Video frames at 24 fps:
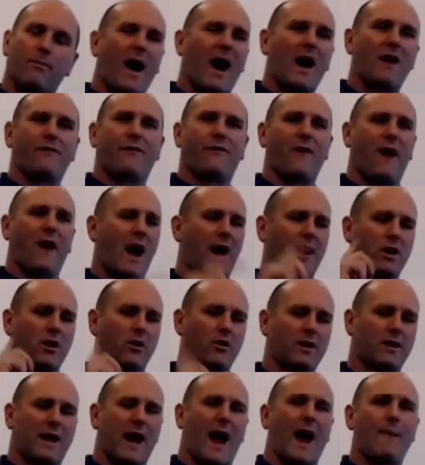a bad father,
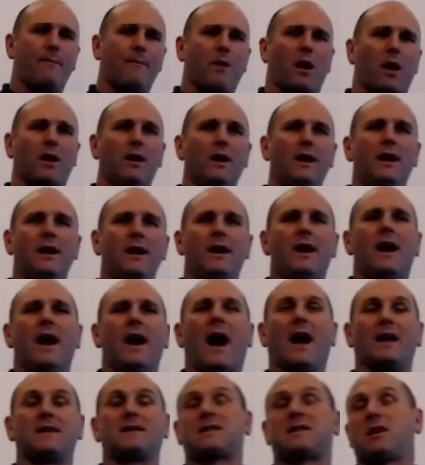you're a gambler.
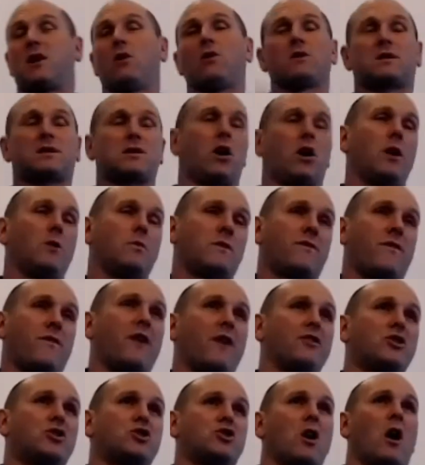And suicide was
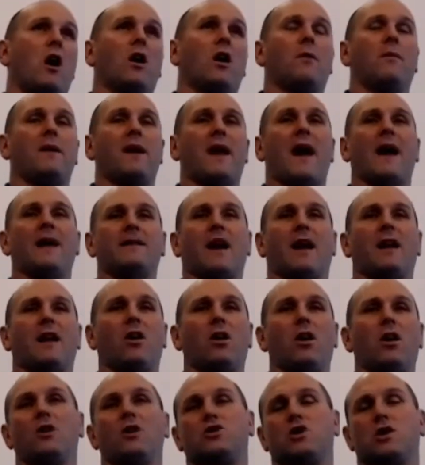very strong in my head that
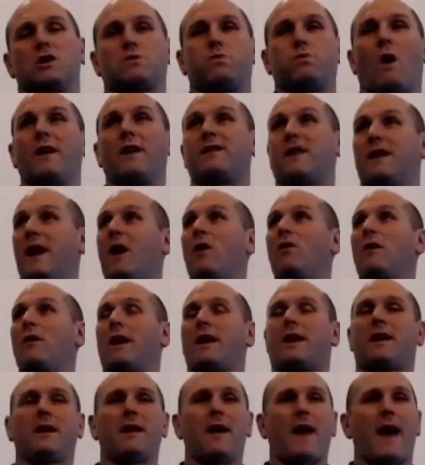night. I just wanted out,
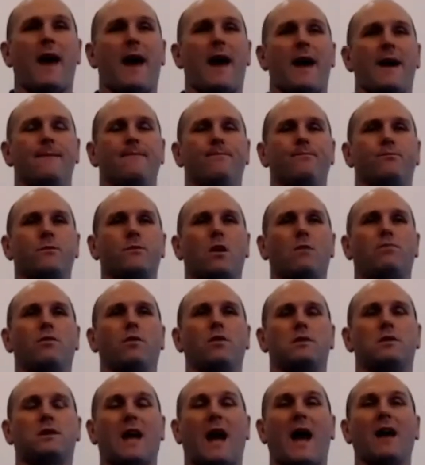
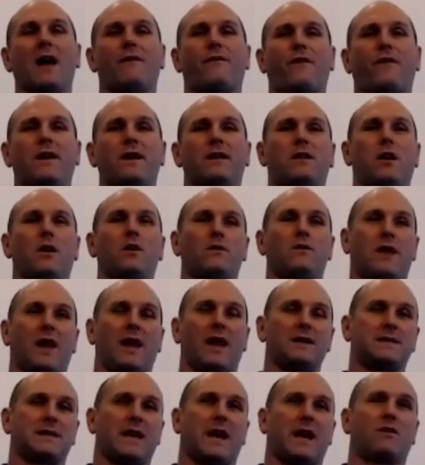but thankfully 2
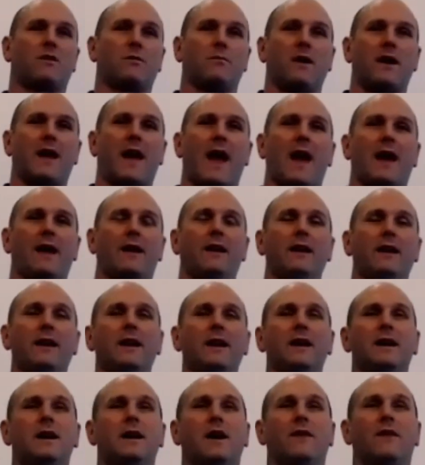things entered my head.
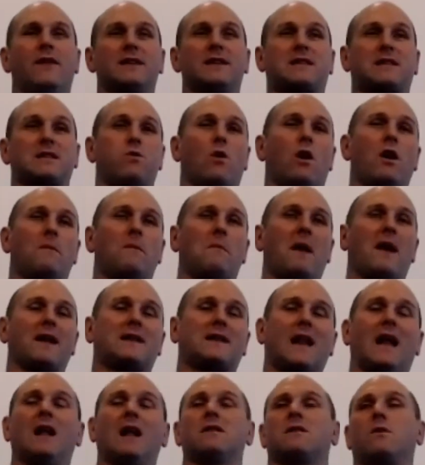And this is why
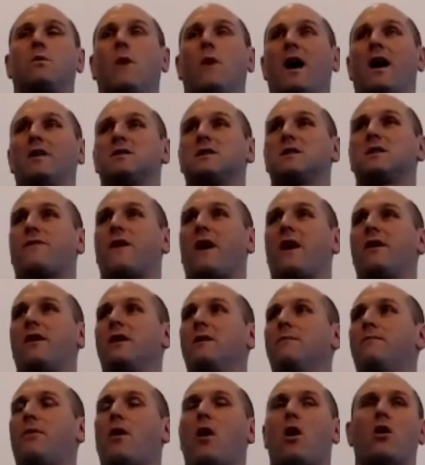mental health awareness is very
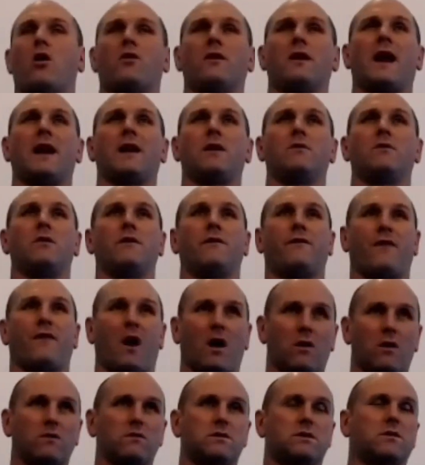important. And anyone who
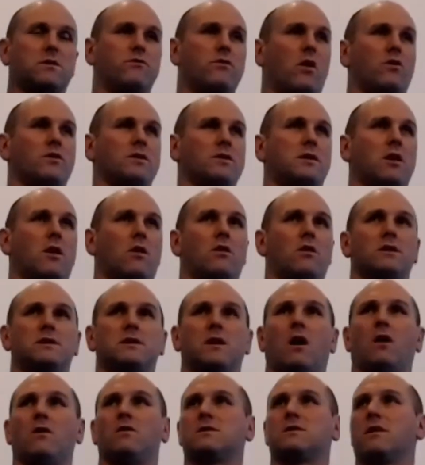follows Rory Stories
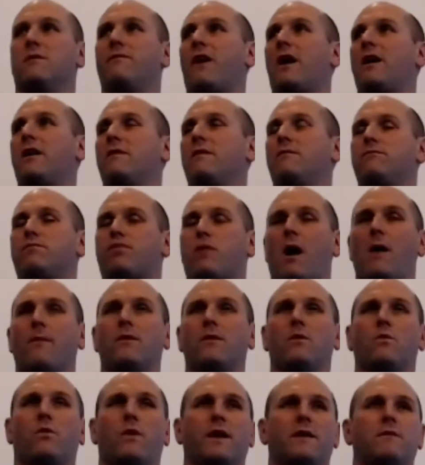knows I'm very
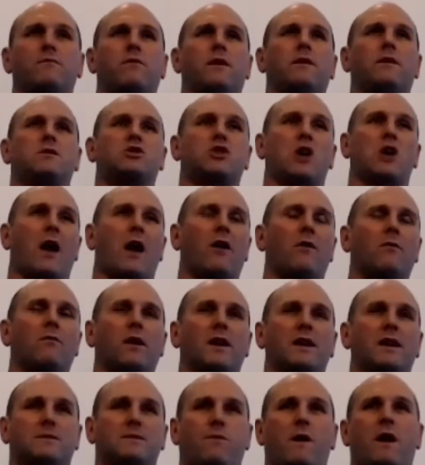prominent with sharing my
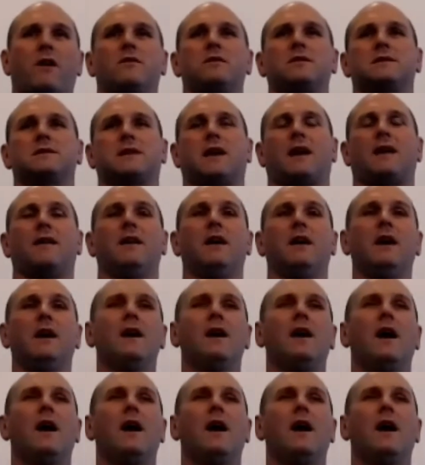experiences and